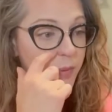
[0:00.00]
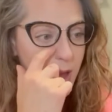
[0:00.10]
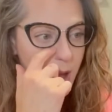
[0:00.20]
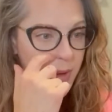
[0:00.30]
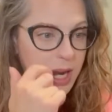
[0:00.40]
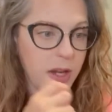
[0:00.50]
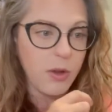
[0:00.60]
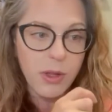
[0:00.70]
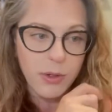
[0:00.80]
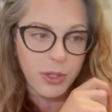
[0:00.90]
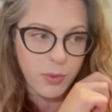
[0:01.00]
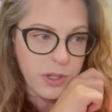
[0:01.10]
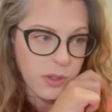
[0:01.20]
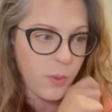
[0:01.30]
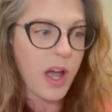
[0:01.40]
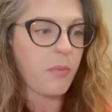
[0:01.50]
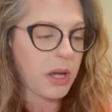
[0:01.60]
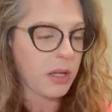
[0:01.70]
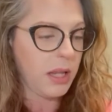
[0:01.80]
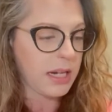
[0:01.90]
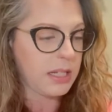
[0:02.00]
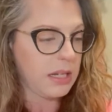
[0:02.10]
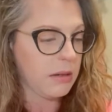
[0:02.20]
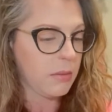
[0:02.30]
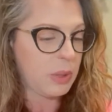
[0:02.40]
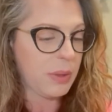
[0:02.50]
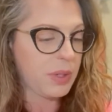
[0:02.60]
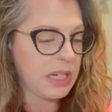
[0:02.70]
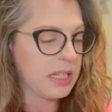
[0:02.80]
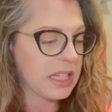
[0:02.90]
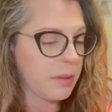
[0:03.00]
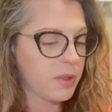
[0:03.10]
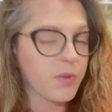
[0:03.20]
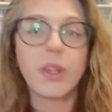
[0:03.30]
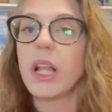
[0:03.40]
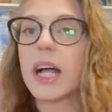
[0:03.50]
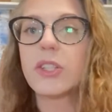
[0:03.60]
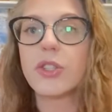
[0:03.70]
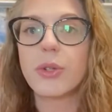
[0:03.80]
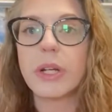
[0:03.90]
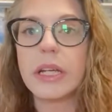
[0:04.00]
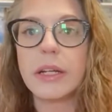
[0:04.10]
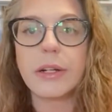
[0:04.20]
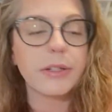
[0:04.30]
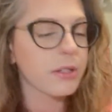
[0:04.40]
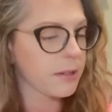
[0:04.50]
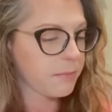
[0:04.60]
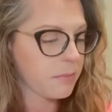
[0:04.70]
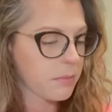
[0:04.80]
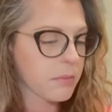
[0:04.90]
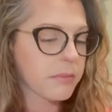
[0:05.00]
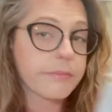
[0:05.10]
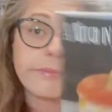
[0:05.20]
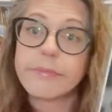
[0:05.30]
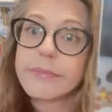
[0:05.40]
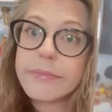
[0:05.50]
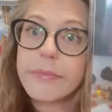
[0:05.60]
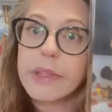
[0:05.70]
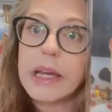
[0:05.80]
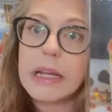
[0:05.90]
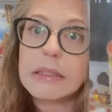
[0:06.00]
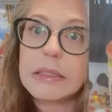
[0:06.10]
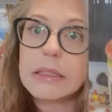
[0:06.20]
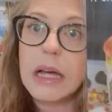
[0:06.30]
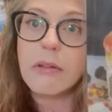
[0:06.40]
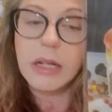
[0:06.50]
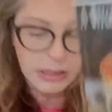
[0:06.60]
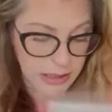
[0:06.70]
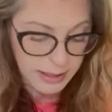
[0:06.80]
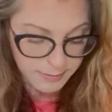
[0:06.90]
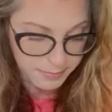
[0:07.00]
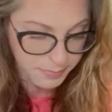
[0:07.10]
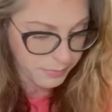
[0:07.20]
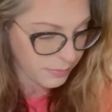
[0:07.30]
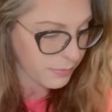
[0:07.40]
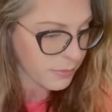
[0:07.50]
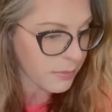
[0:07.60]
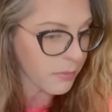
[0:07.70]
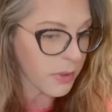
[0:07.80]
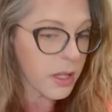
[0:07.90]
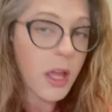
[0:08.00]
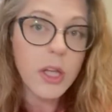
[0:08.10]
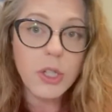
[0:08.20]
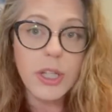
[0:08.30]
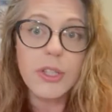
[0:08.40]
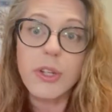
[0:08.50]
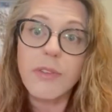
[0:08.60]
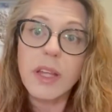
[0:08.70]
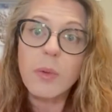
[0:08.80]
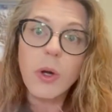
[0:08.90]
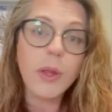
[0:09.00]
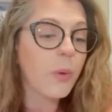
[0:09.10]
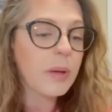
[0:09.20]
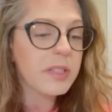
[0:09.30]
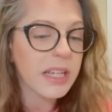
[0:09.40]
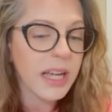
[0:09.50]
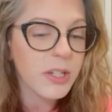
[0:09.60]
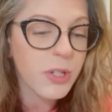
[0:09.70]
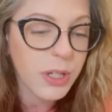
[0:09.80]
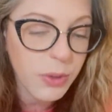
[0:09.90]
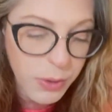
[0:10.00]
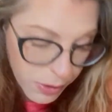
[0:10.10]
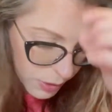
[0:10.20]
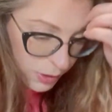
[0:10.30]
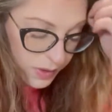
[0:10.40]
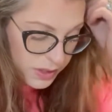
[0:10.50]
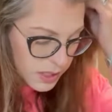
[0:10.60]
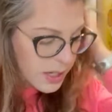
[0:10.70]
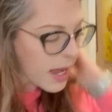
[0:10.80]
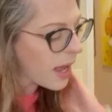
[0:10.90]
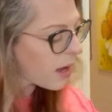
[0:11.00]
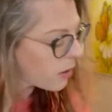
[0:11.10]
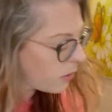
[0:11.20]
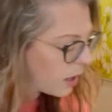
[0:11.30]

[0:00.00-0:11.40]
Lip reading: I mean, I knew there was a reason why I've been collecting pumpkin stems for the last 3 years. I guess it's that right there. So these are available on the website, guys. You can order those now.